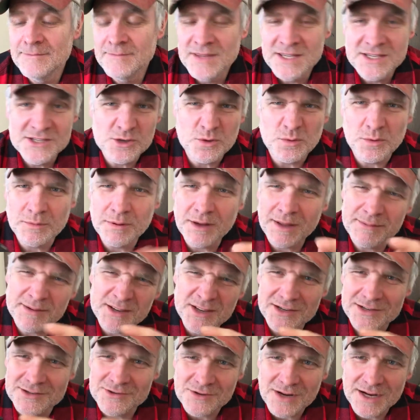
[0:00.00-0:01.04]
So we're probably
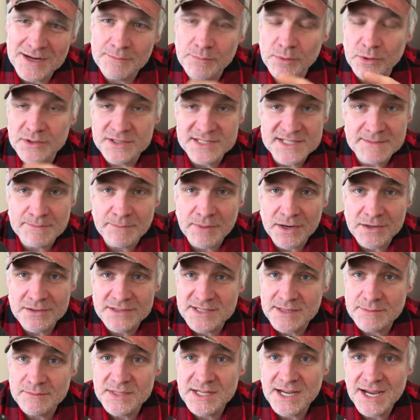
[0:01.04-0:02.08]
going to try to pull this apart
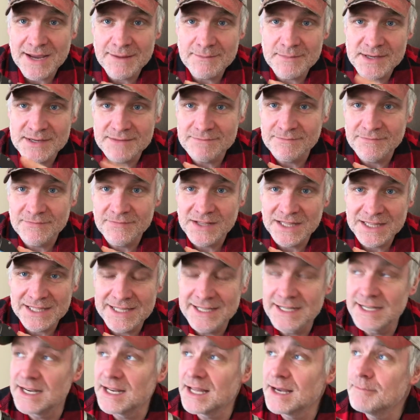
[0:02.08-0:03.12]
sometime and clean
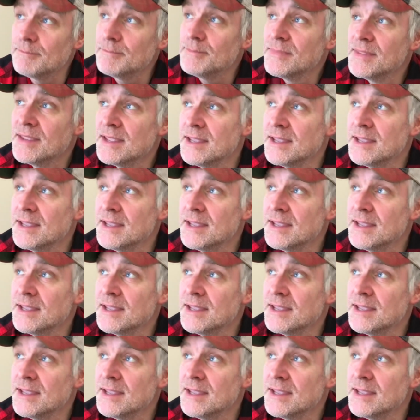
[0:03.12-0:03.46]
it up.